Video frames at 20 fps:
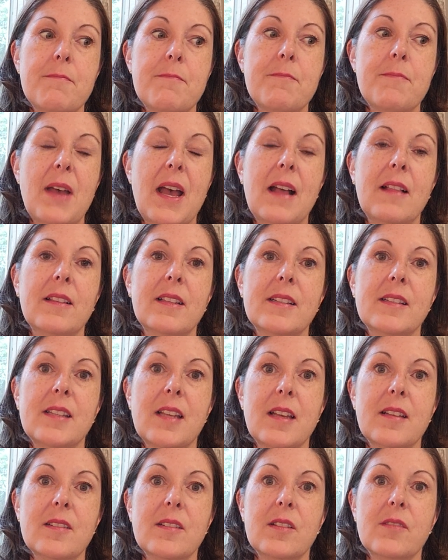balance
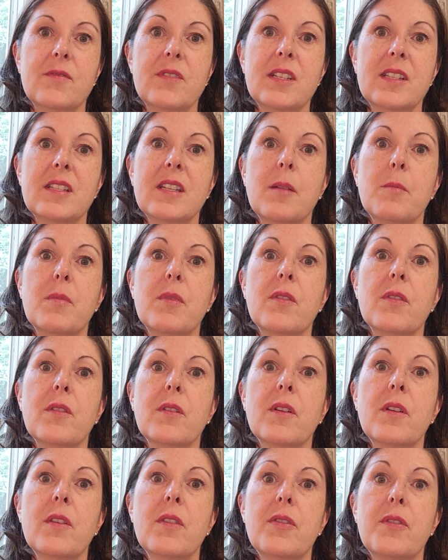as of December
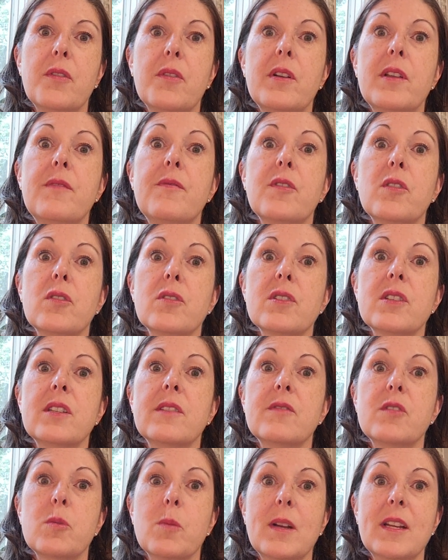31st
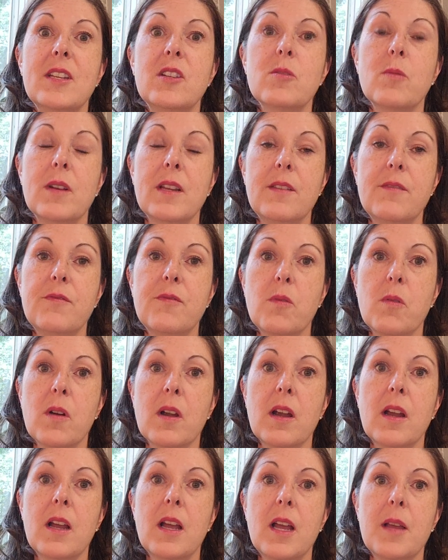of
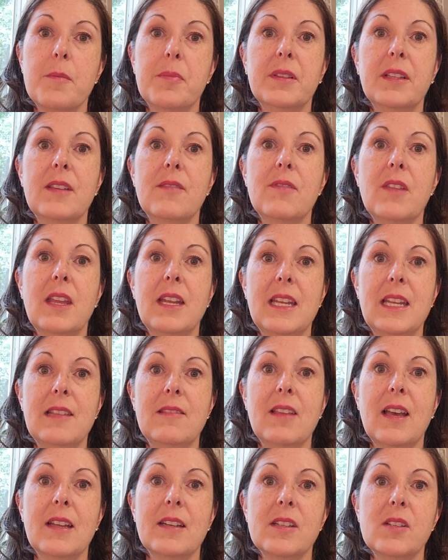2024. I believe they need
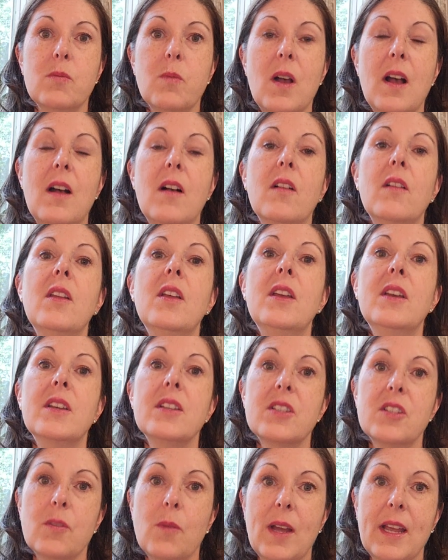that as well,
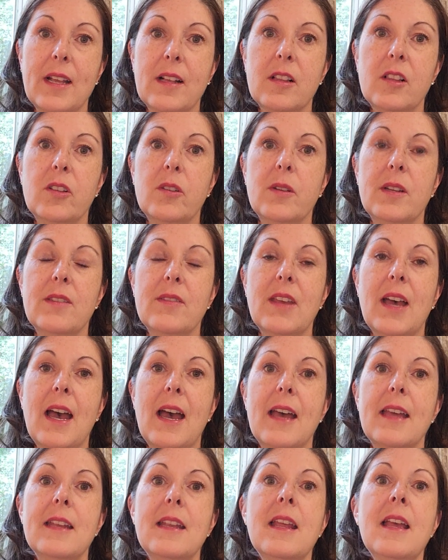so I included
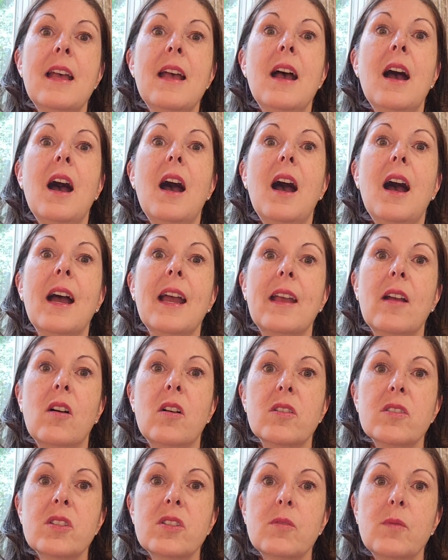that. I
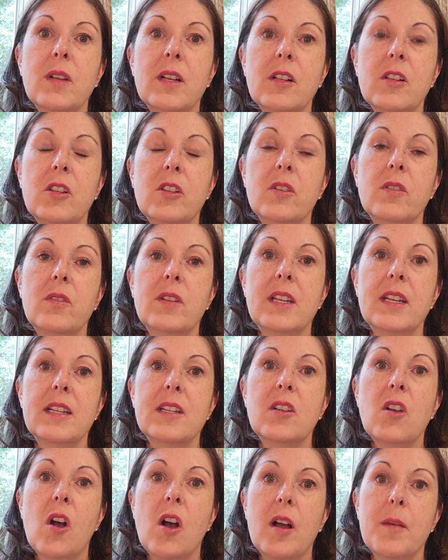also
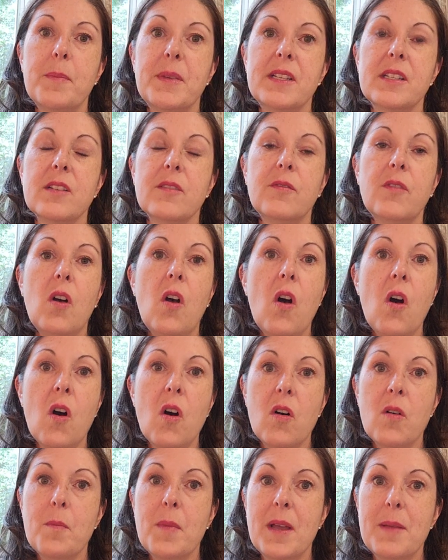included copies of
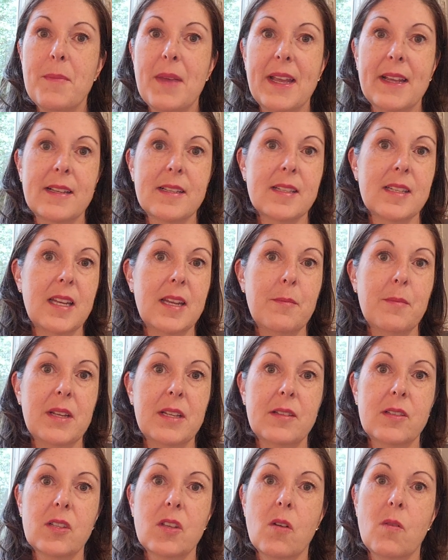all my bank
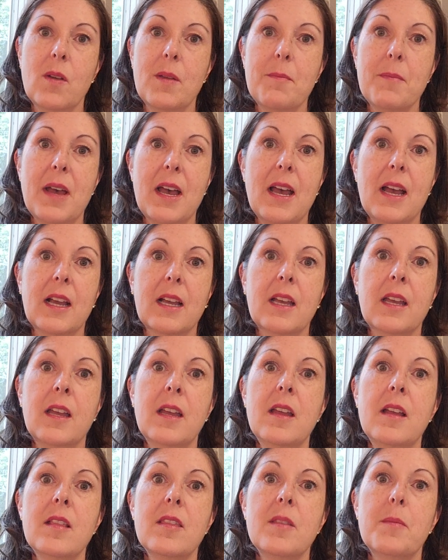statements going back
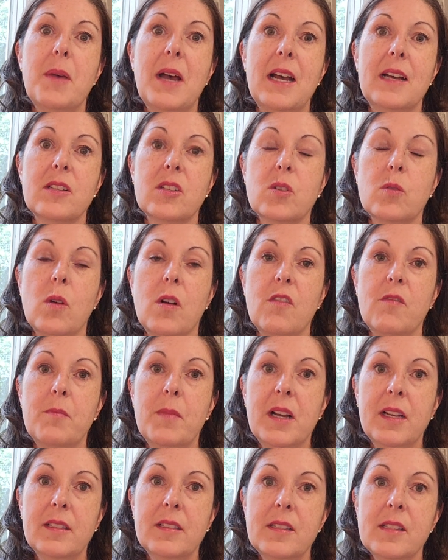the past 12
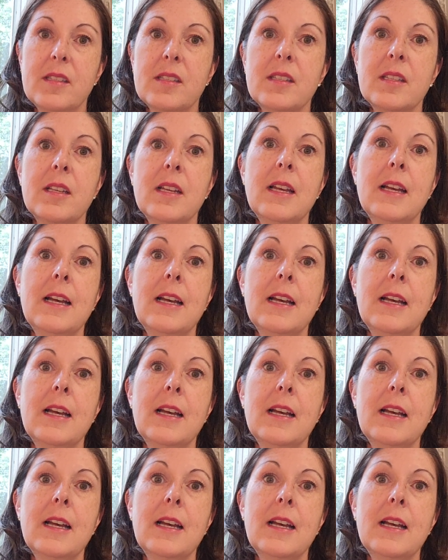months,